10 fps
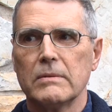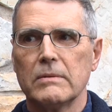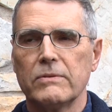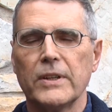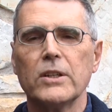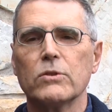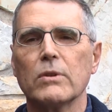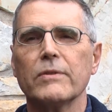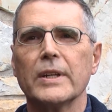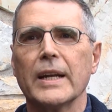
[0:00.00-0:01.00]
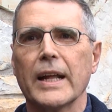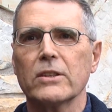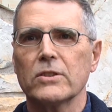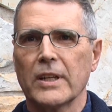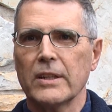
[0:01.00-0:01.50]
fate-driven and
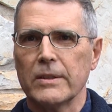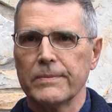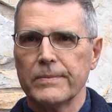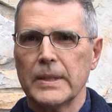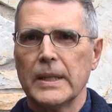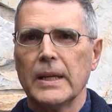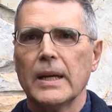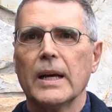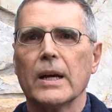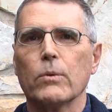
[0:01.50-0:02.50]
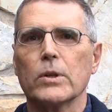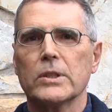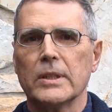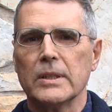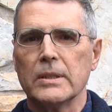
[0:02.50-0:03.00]
accidental. I
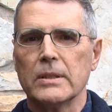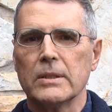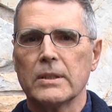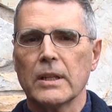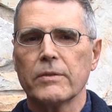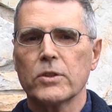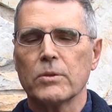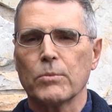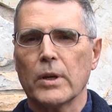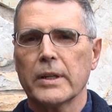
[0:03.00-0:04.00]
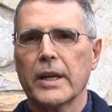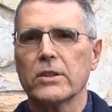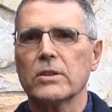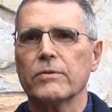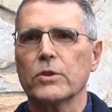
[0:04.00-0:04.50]
worked in television
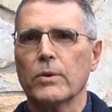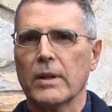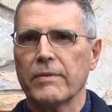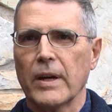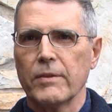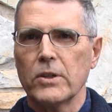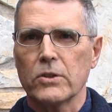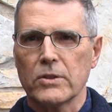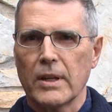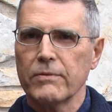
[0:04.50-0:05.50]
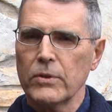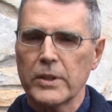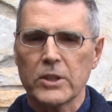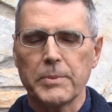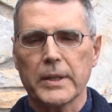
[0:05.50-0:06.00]
broadcasting for 25 years, and I
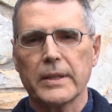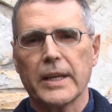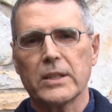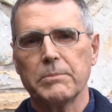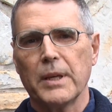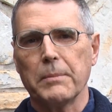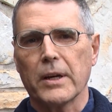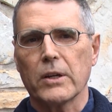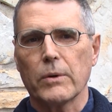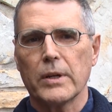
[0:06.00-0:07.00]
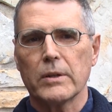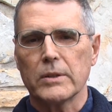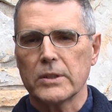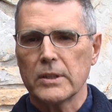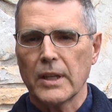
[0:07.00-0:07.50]
fully expected that to be my career
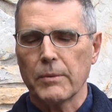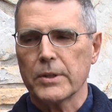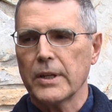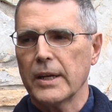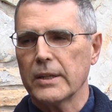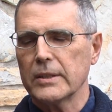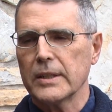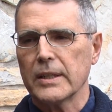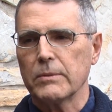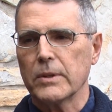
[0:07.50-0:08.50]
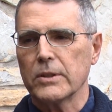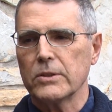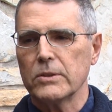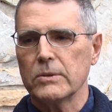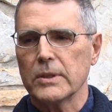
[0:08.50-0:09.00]
until I retired. I wanted
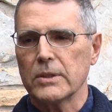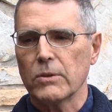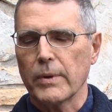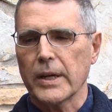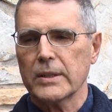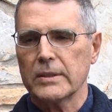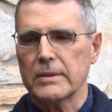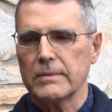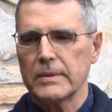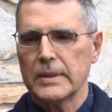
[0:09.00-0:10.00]
to direct, and